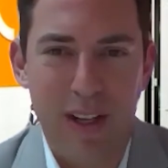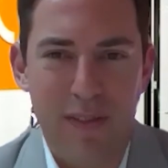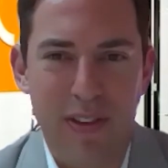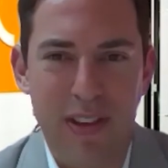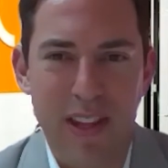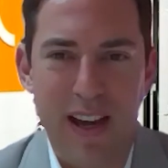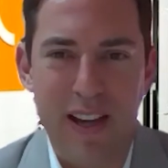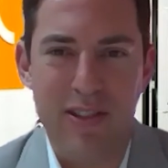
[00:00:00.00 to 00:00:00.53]

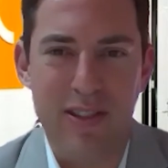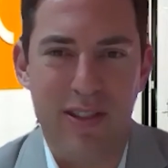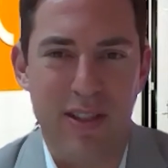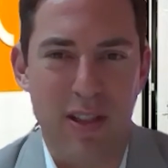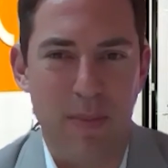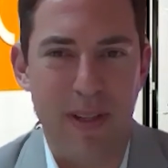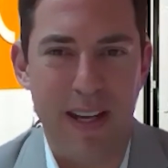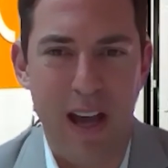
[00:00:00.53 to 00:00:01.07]
so for
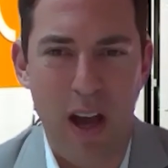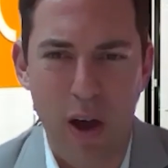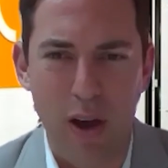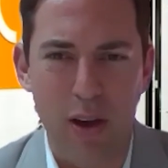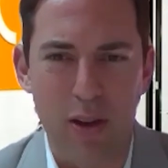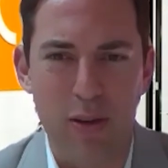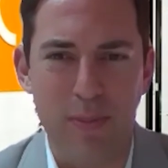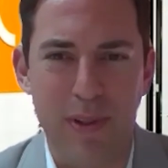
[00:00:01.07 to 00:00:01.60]
the agents that
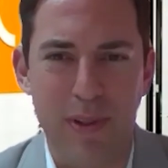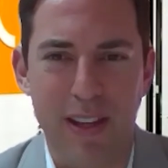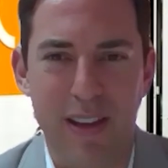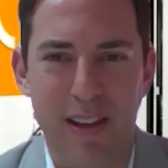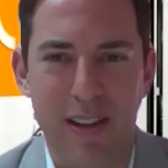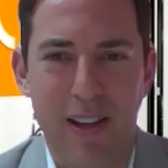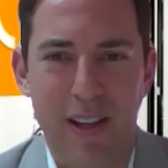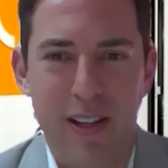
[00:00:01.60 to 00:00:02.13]
have been at
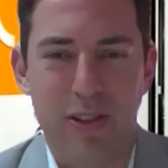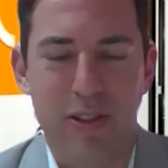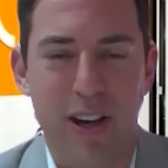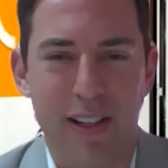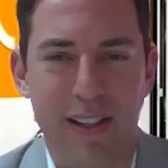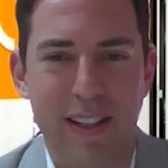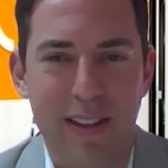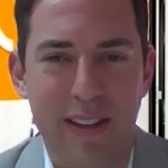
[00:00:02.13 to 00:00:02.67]
home and
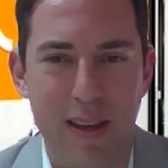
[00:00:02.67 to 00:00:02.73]
they're